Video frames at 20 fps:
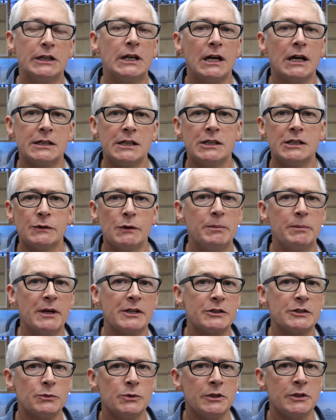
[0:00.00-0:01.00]
cut into a
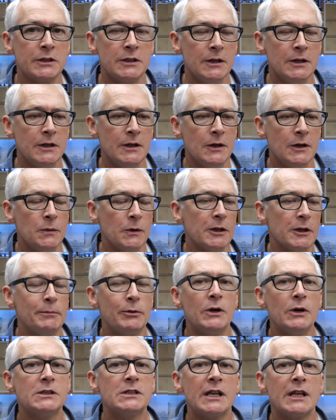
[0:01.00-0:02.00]
piece of wood, well, the
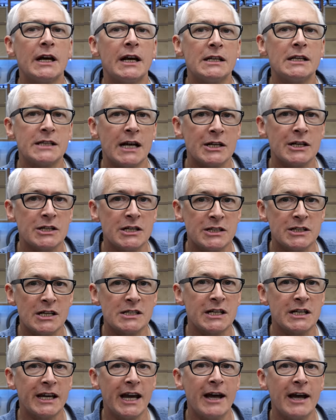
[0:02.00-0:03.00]
point of that is actually just
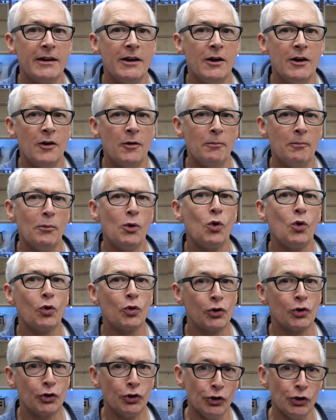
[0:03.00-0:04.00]
to get more
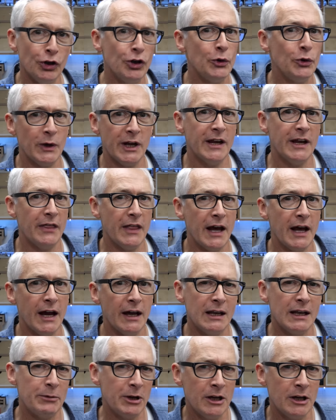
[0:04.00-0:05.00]
glue in there.
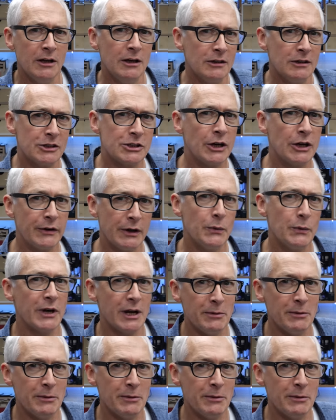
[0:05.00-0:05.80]
Let me show you what I